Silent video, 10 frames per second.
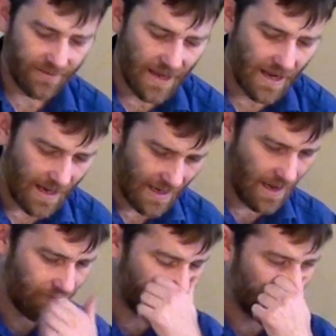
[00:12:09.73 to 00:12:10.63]
think
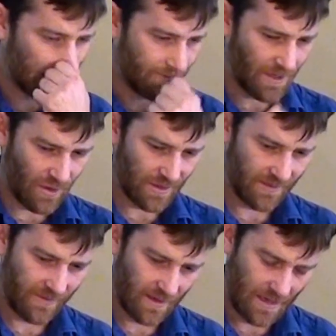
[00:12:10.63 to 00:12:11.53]
again, this is because
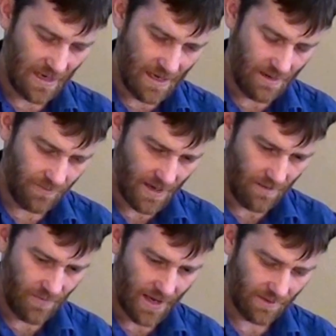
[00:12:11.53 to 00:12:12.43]
of it
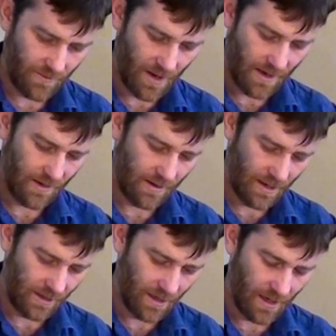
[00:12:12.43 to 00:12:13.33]
being backed by
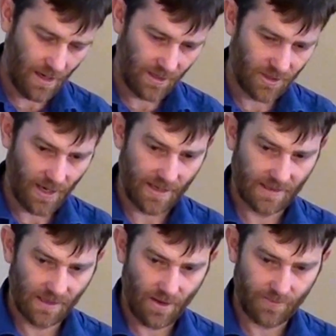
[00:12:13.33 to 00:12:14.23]
a
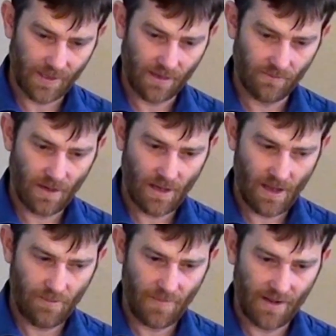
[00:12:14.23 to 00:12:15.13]
Chinese company
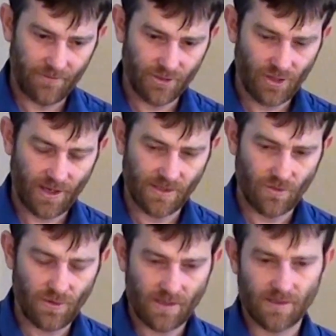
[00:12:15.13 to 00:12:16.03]
and made for a Chinese
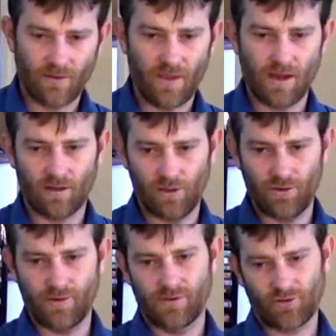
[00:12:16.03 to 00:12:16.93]
audience. So they
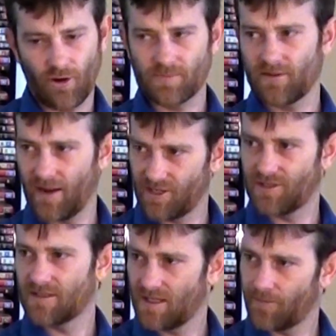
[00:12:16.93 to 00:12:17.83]
include tropes of
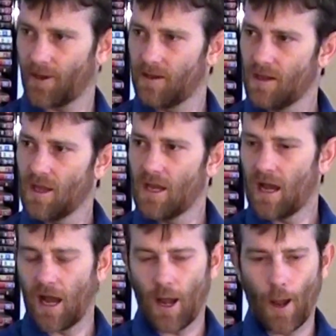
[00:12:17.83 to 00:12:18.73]
Asian cinema.
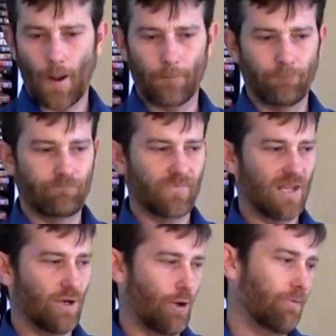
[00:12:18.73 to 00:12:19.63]

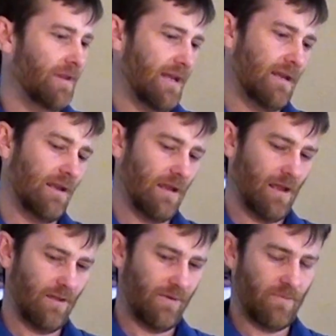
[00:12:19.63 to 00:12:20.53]
You know, like
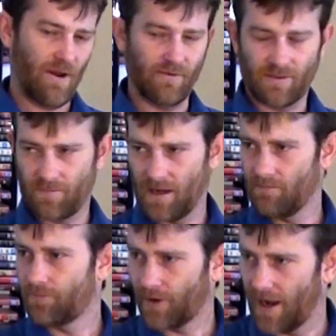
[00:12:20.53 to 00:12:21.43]
the parents
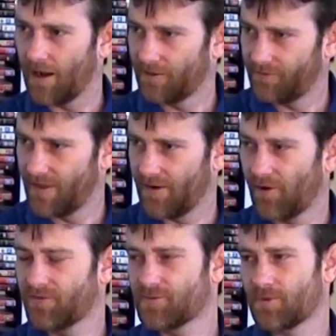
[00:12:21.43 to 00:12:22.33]
being proud of their
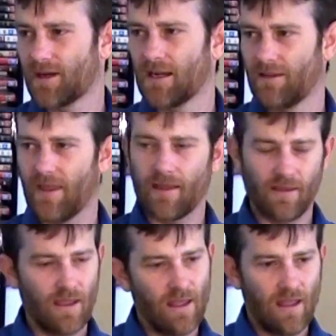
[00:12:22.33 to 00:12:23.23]
offspring and
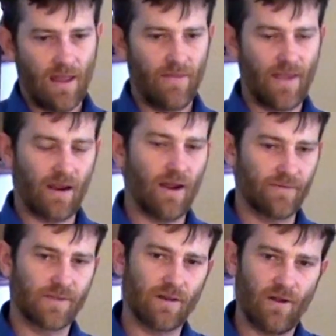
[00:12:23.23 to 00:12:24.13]
that kind
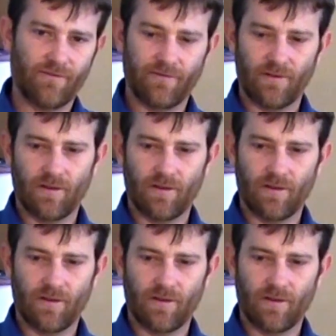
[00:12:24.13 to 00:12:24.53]
of stuff.